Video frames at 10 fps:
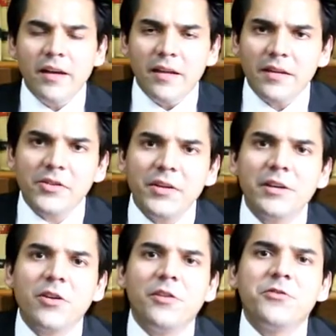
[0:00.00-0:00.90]
Another
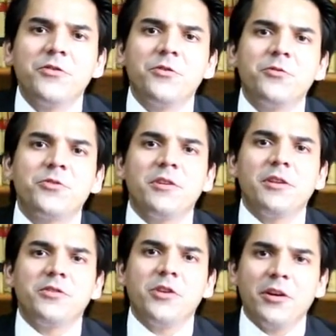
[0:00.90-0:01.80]
great
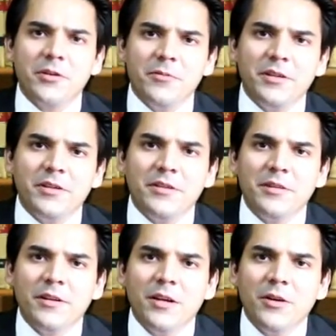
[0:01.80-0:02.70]
constitutional
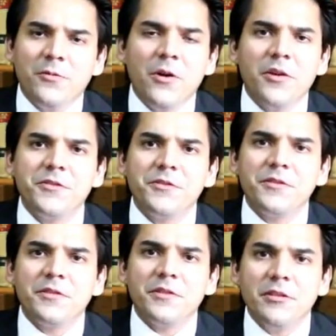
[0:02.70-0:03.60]
document
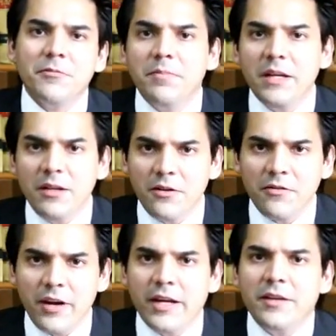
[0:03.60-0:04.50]
was the Bill
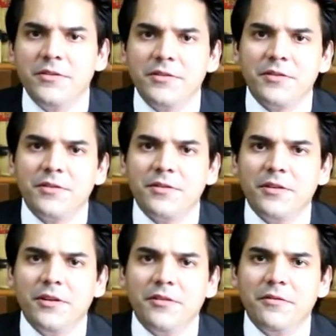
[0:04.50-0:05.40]
of Rights
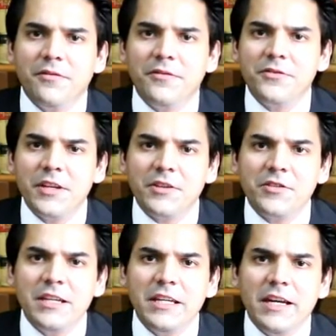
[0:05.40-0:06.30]
of
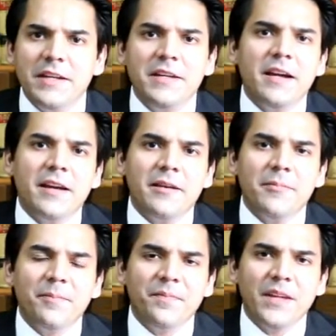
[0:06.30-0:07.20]

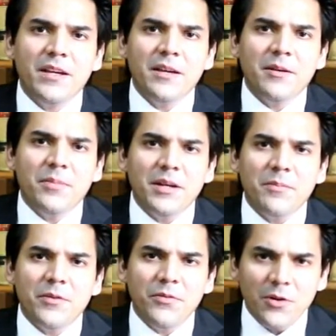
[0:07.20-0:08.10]
1689.
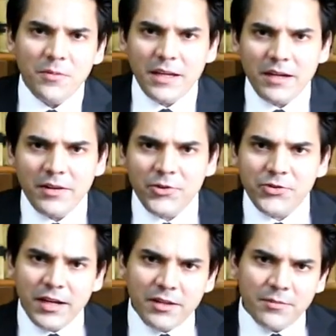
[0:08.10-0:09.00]
But before we can
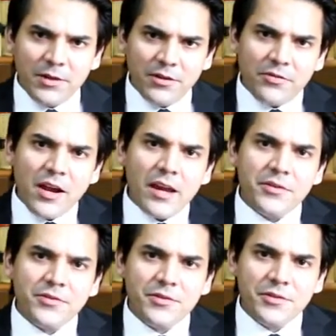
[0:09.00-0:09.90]
understand the Bill of
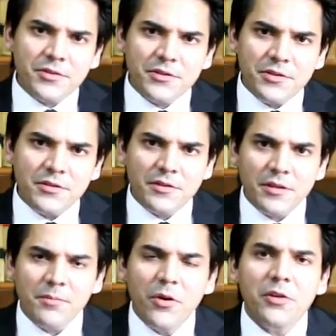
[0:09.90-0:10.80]
Rights, it is
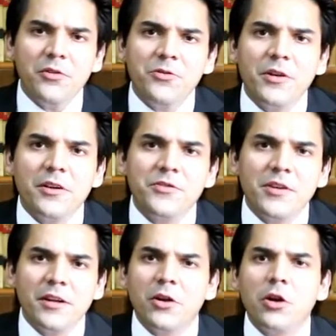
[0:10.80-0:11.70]
important to
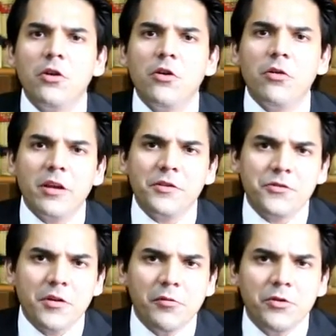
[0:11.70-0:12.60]
understand the
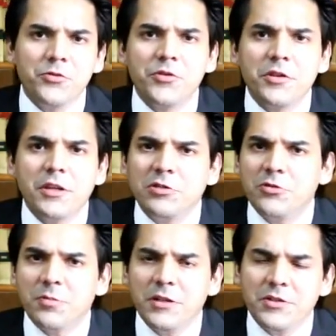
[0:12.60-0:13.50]
glorious revolution
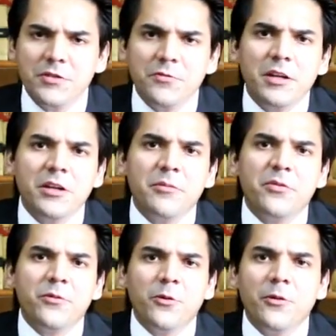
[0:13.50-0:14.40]
that took place just 1 year
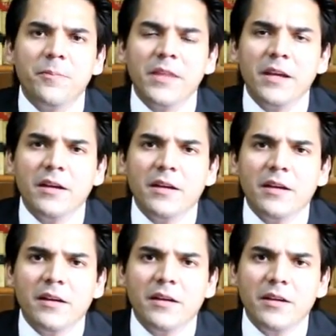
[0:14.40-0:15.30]
before,
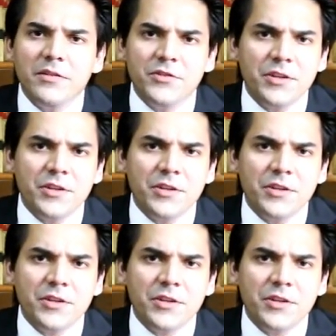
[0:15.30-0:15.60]
in